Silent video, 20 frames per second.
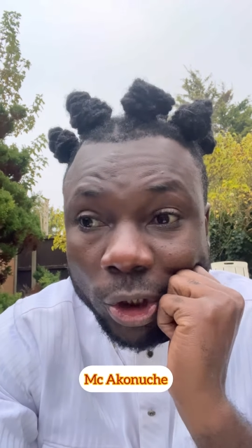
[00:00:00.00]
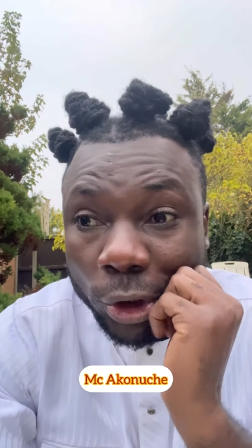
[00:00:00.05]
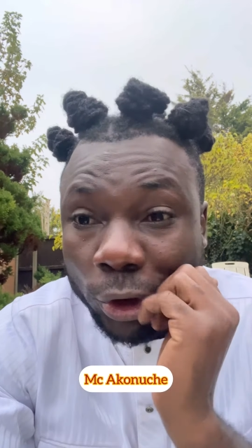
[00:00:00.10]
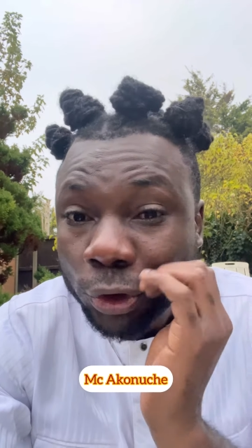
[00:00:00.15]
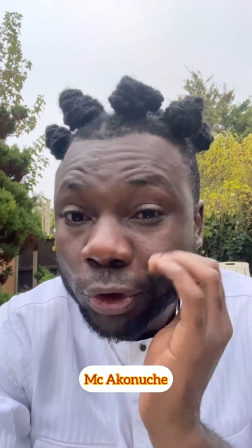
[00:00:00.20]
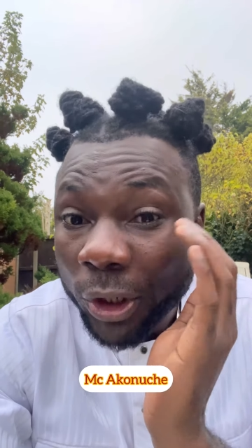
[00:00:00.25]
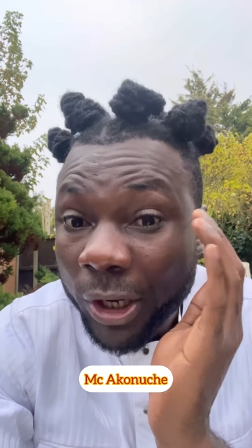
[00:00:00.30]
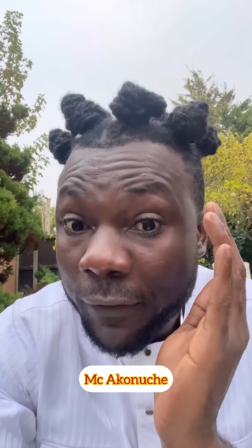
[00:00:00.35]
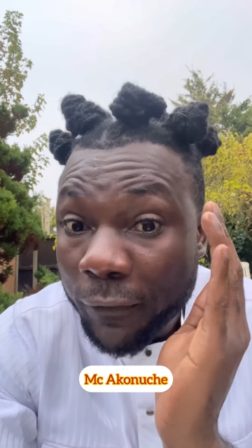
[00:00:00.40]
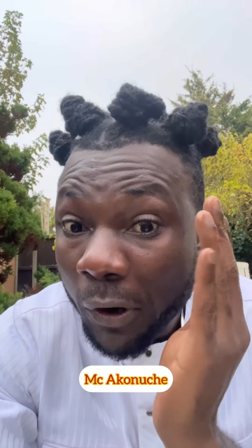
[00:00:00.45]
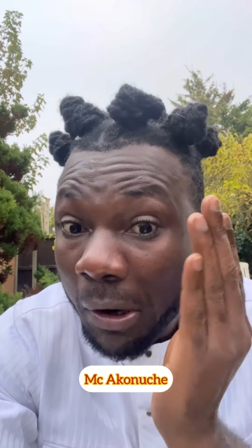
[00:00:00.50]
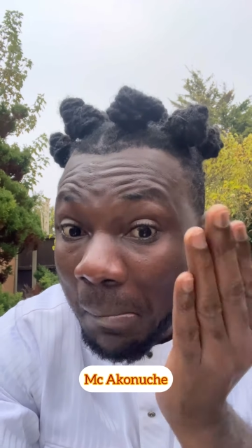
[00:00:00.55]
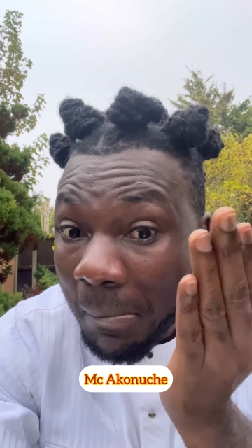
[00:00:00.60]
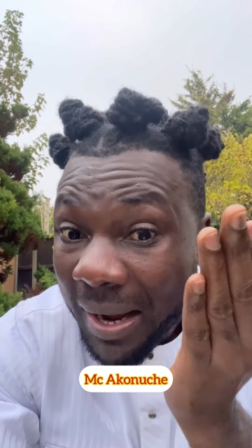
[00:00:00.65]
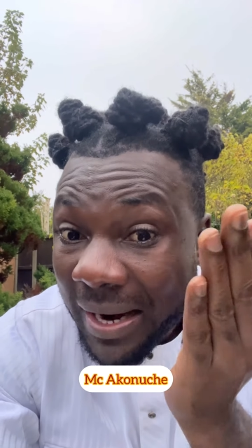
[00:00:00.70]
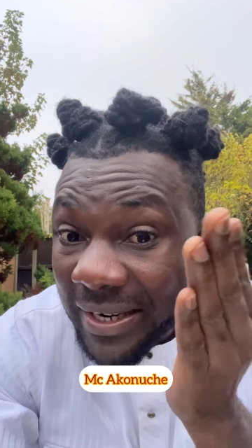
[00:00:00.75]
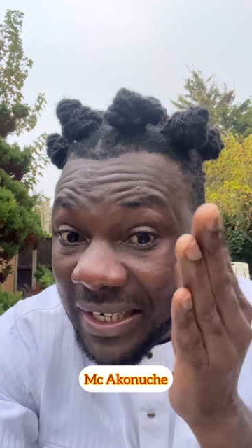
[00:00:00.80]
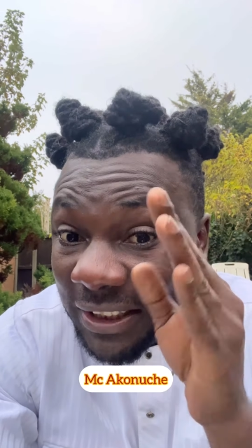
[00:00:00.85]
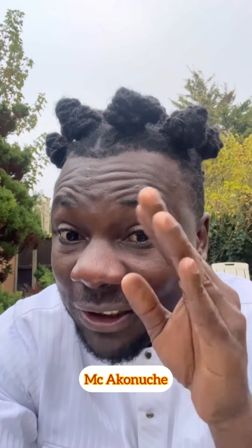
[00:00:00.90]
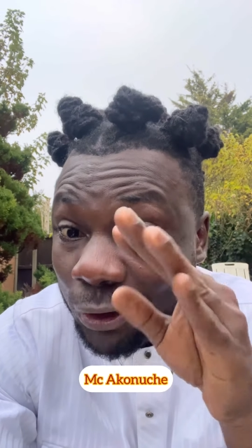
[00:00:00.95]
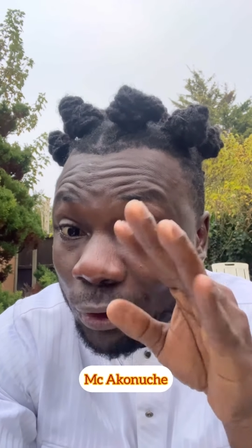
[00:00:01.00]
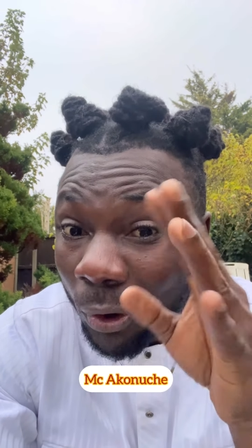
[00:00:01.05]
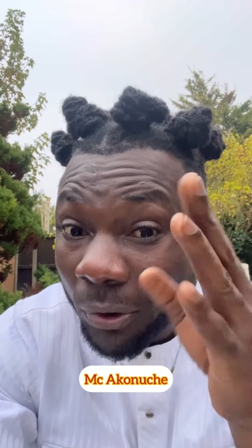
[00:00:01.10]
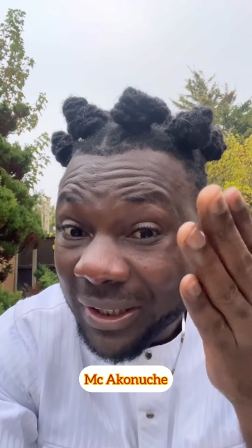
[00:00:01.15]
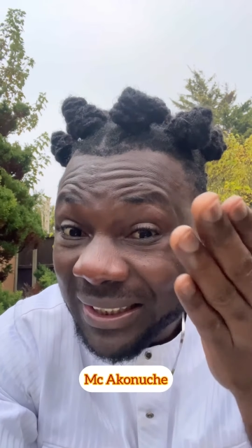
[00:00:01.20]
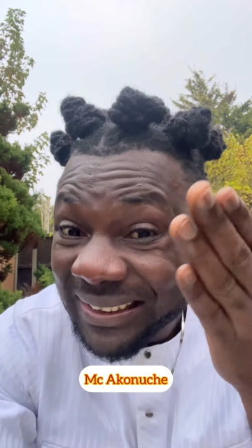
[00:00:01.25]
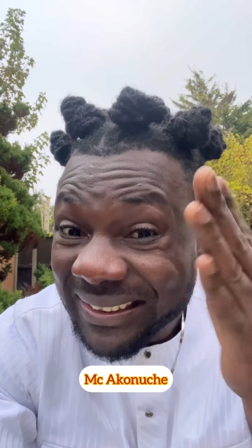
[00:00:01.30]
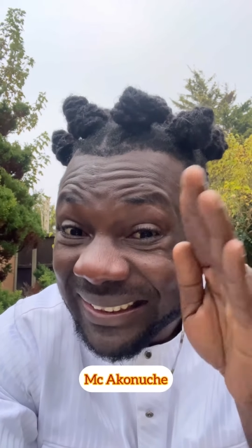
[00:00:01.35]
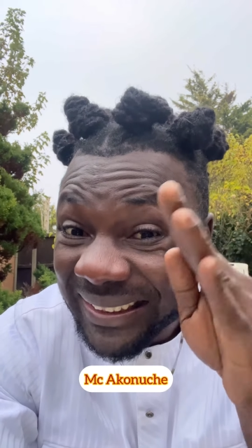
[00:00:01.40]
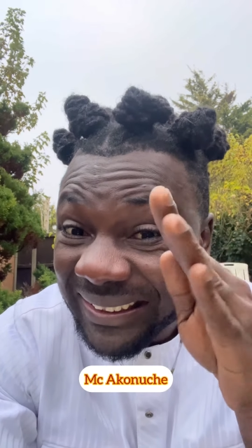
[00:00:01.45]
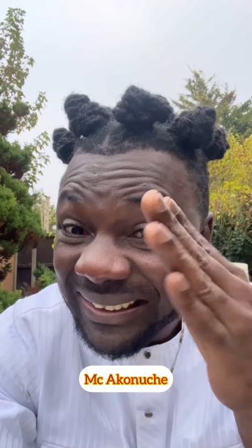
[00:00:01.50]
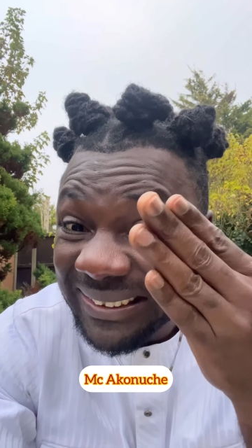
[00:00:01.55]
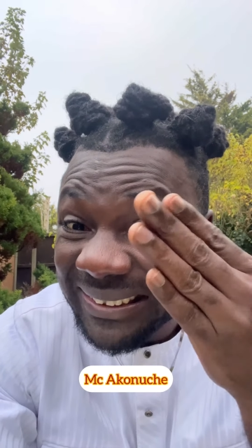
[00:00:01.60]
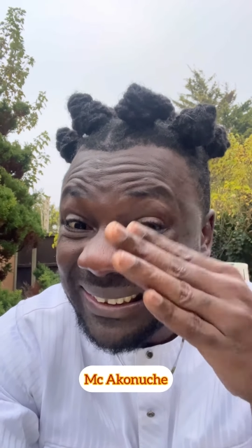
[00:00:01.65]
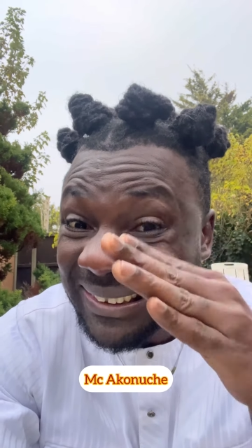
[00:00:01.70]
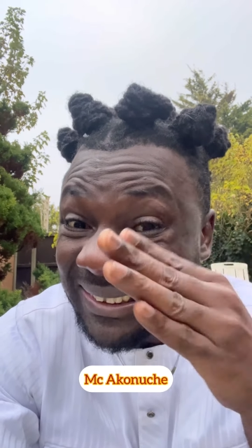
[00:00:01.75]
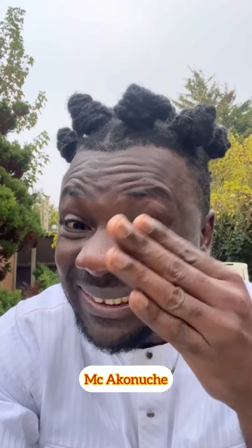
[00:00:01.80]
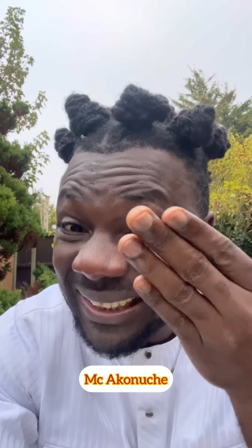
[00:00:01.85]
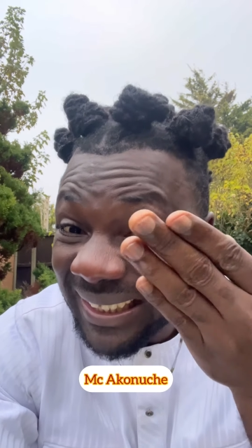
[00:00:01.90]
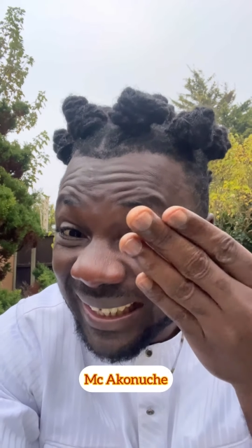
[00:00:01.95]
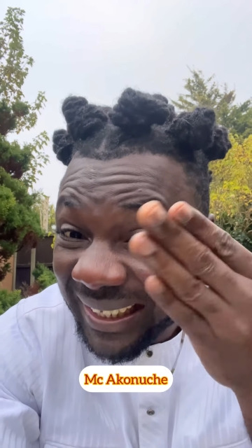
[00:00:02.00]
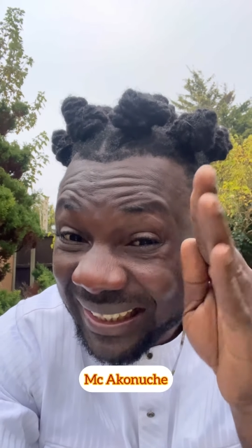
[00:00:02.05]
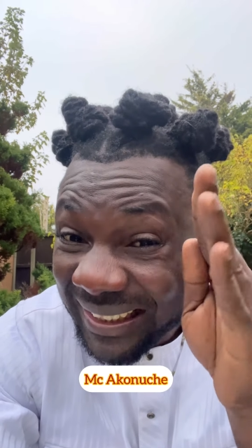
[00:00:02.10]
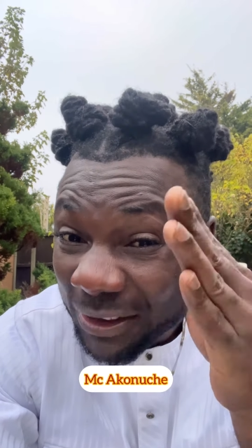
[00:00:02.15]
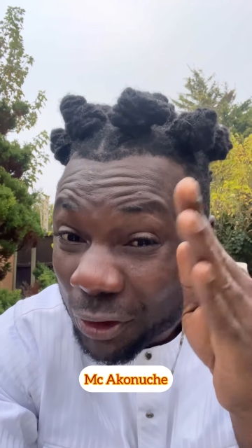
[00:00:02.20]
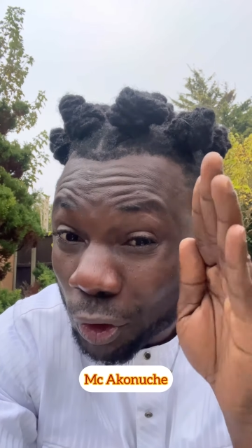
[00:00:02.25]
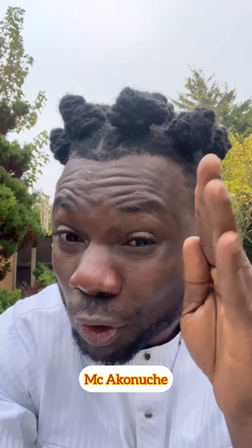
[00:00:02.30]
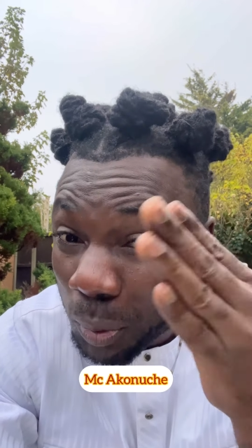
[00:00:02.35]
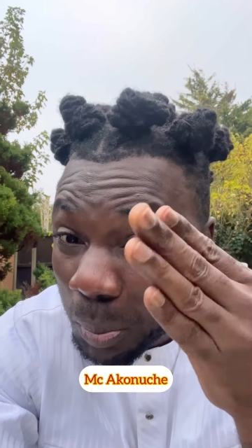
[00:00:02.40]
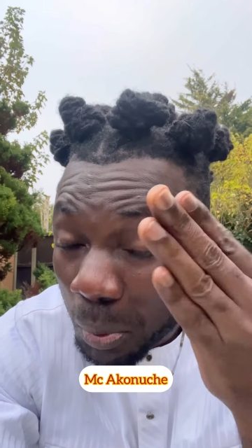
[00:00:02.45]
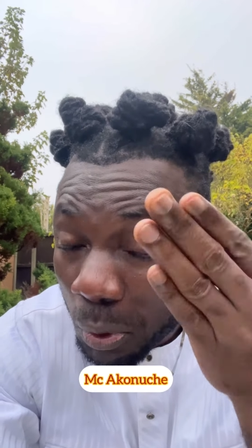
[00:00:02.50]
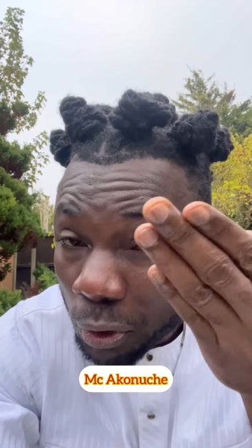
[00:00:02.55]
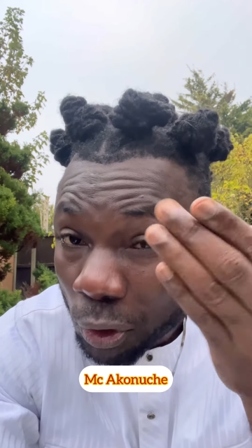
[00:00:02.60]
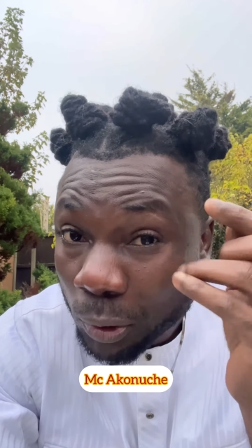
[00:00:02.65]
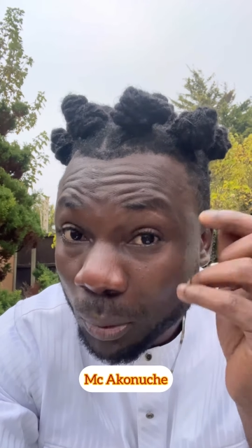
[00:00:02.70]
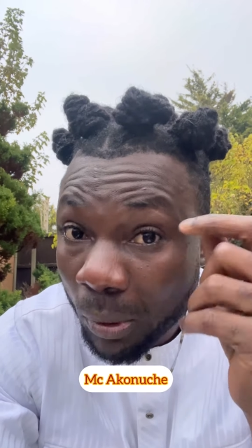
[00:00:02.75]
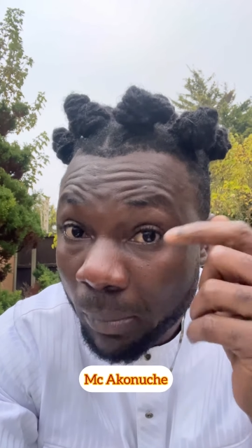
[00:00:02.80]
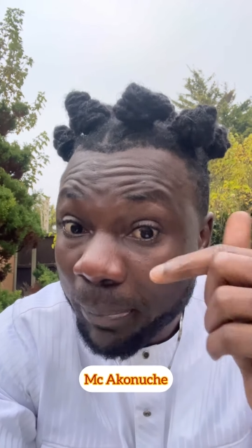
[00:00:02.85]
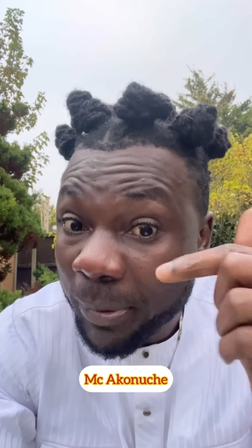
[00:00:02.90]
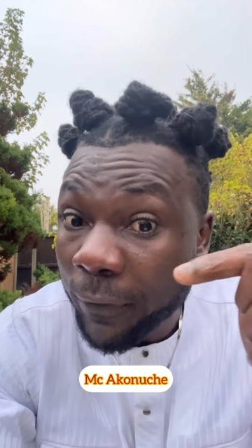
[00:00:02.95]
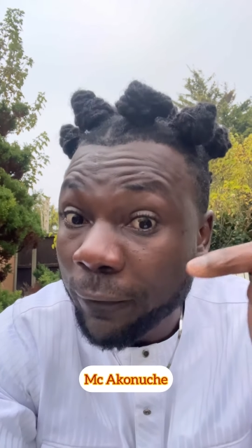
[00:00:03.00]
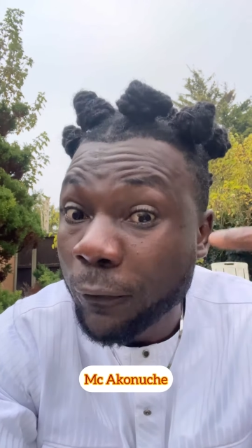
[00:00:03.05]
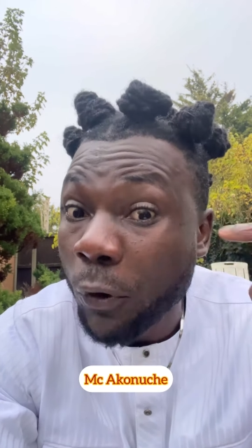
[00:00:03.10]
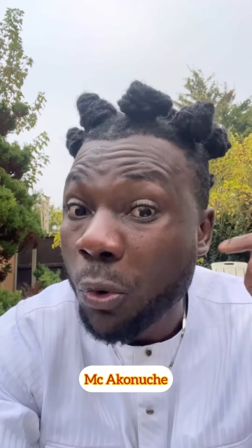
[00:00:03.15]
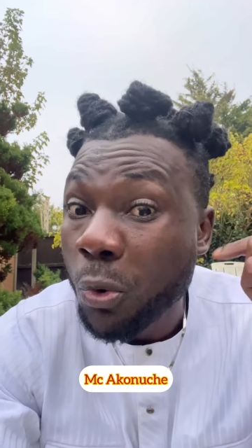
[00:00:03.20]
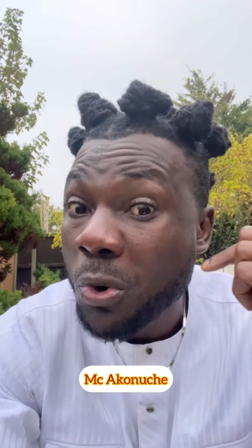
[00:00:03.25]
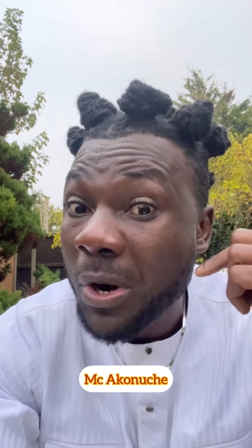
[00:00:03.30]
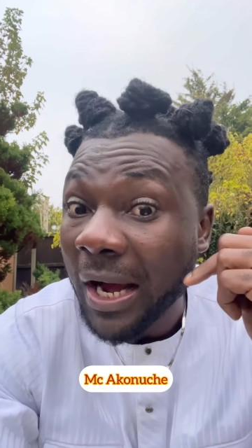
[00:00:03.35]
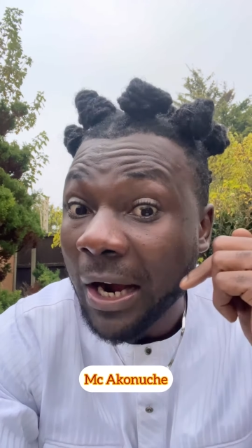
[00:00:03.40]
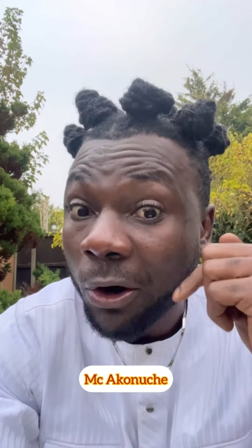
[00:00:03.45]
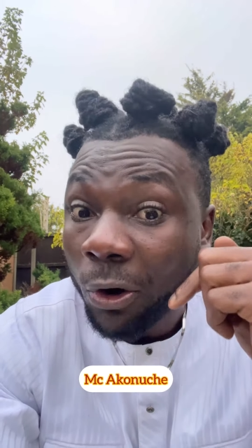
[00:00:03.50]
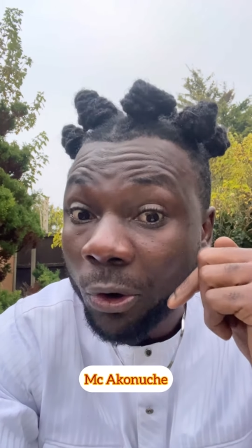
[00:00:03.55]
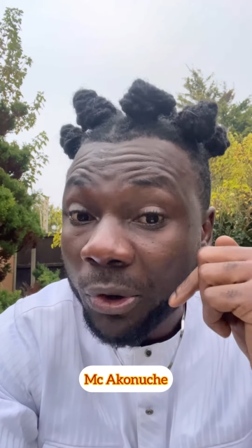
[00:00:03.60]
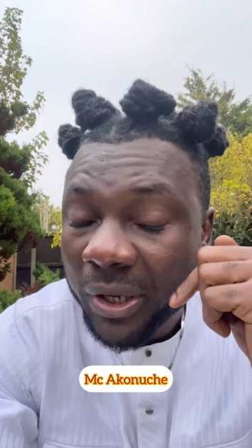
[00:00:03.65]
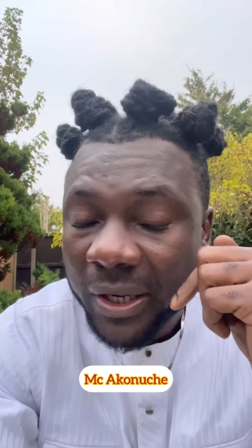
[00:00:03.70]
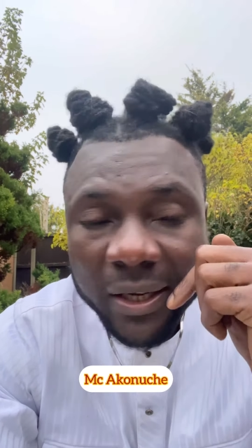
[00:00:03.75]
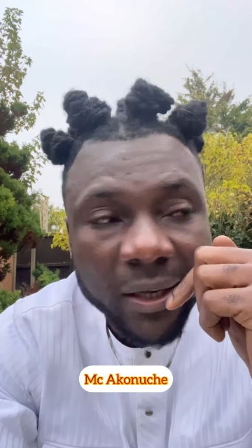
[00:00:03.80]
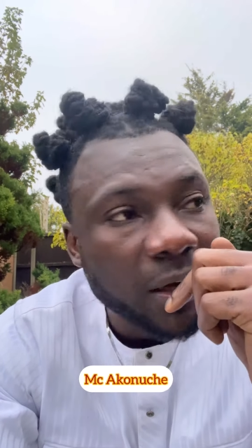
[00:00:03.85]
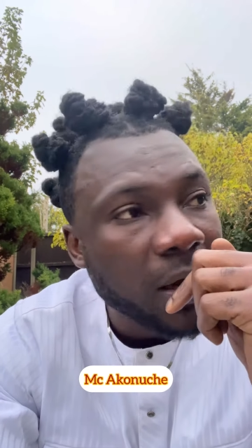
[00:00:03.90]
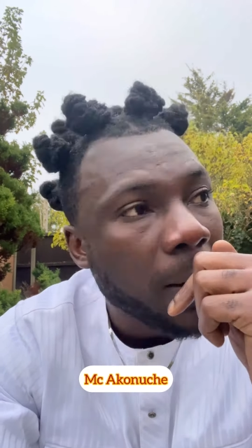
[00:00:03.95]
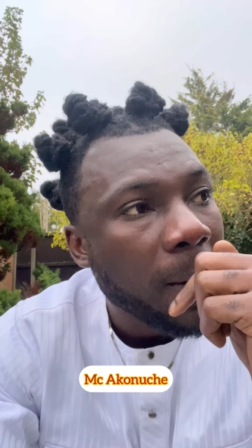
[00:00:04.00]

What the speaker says: So if your marriage don't already they shake small, small before una come here.